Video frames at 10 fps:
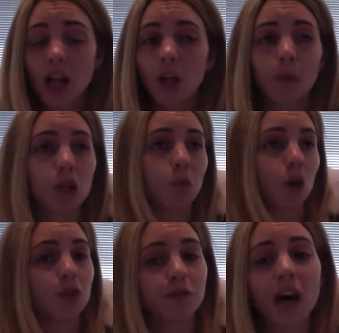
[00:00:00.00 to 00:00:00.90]
We just
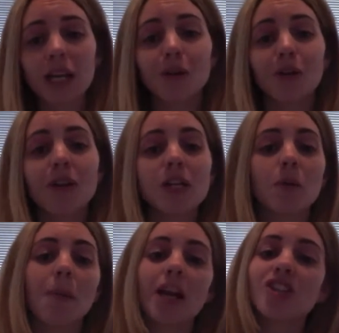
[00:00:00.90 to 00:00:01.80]
watched funny movies, we
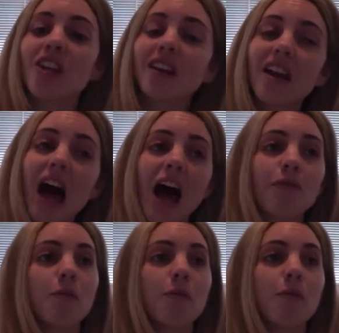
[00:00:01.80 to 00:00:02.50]
made each other laugh,